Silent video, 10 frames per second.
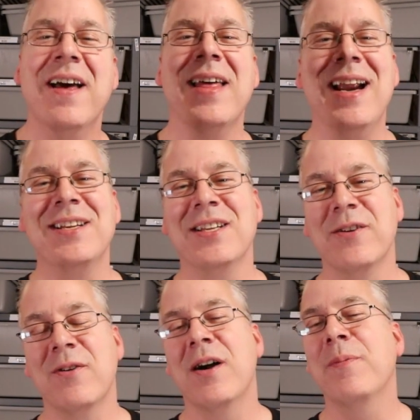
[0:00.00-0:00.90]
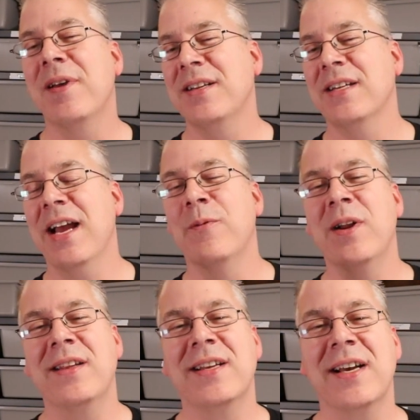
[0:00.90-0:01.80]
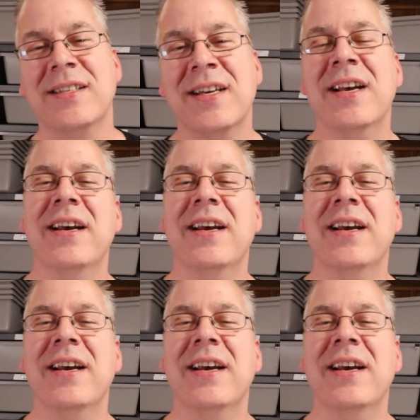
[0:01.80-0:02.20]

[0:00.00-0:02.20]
That is in the wrong place. And what it does